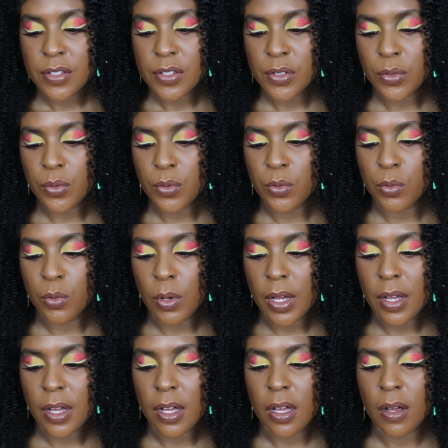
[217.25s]
to
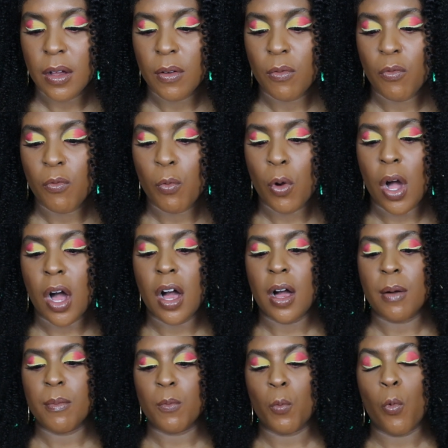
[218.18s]

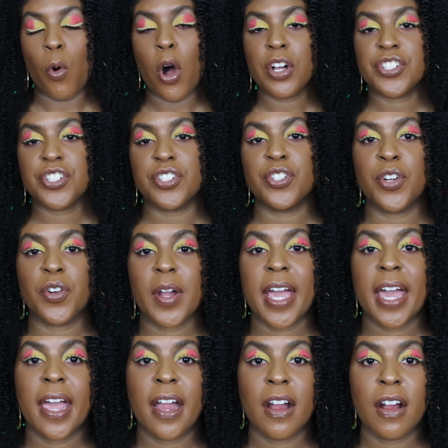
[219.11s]
wash your
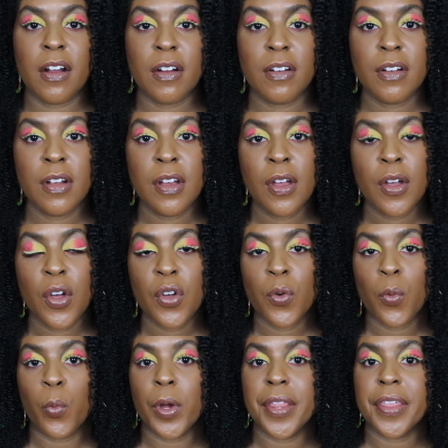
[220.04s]
hair
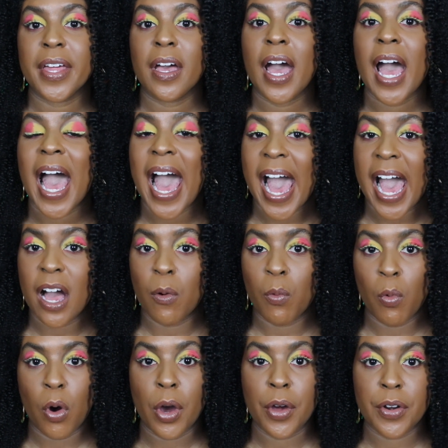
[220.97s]
with hot
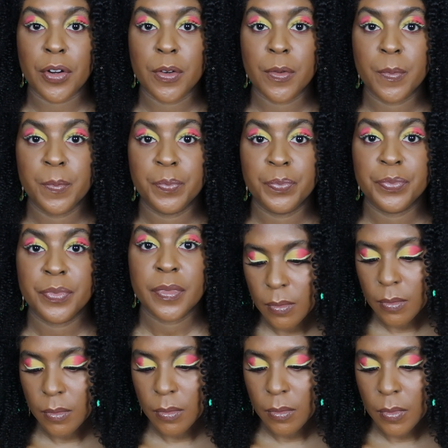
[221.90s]
water.
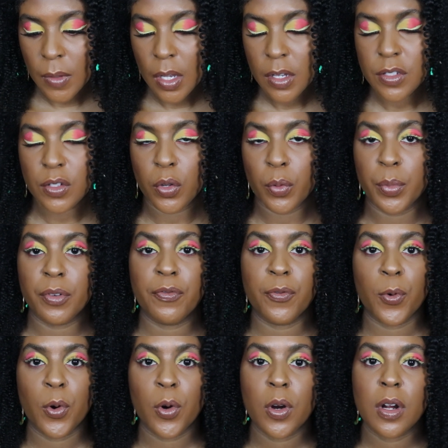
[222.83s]
So
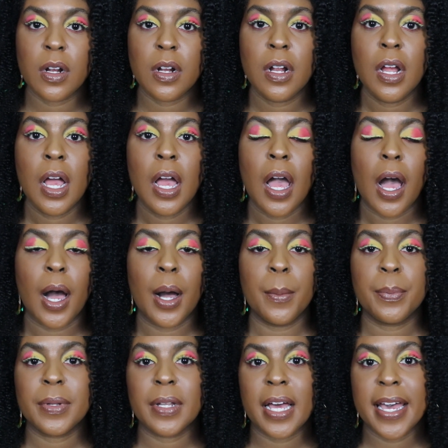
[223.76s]
before
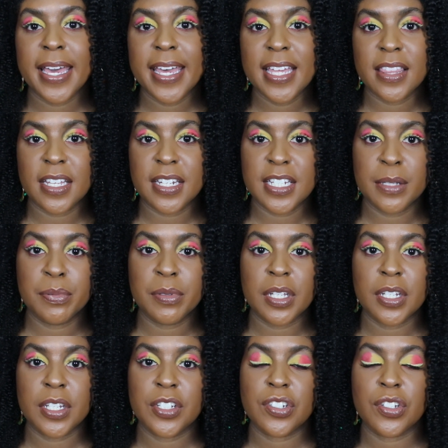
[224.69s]
applying the deep
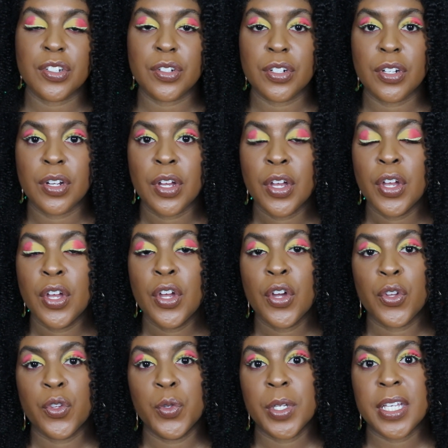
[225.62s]
conditioner,
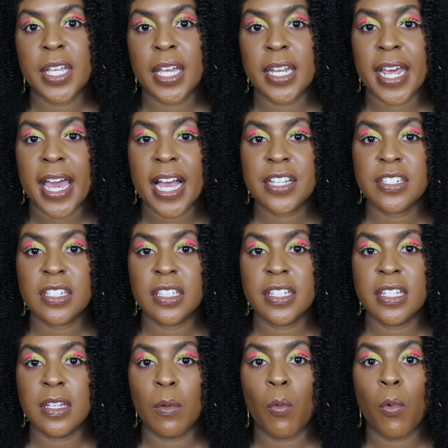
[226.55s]
you can
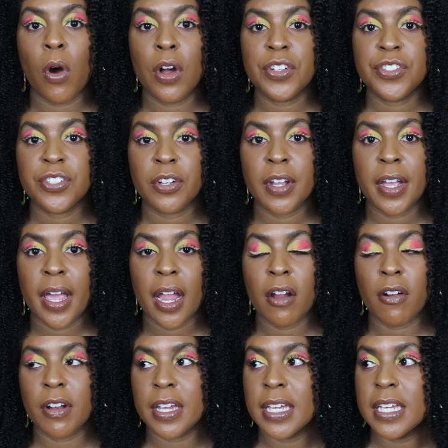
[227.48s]
actually wash your
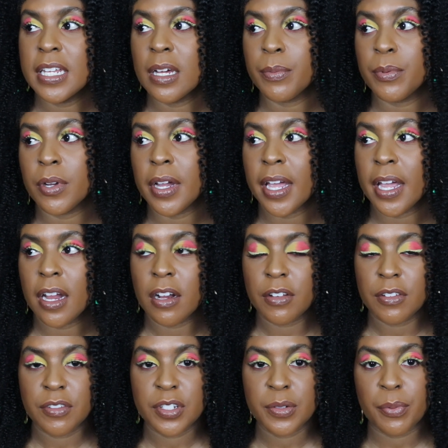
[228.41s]
hair or heat up your
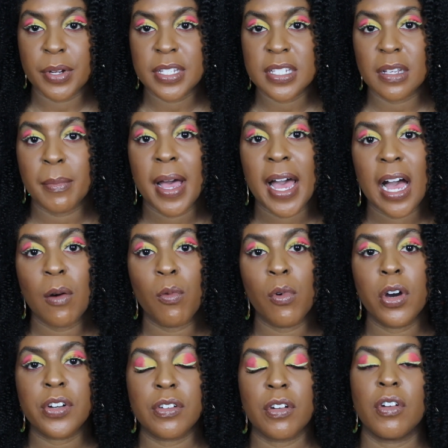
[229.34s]
hair, spray some hot
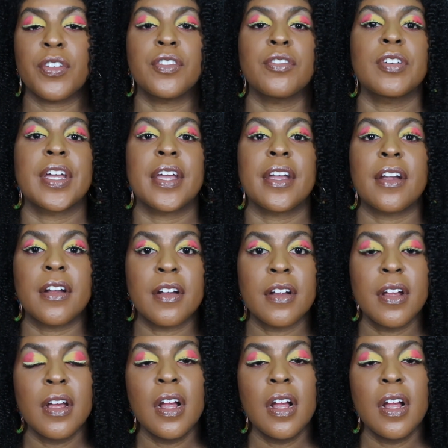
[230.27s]
water on your hair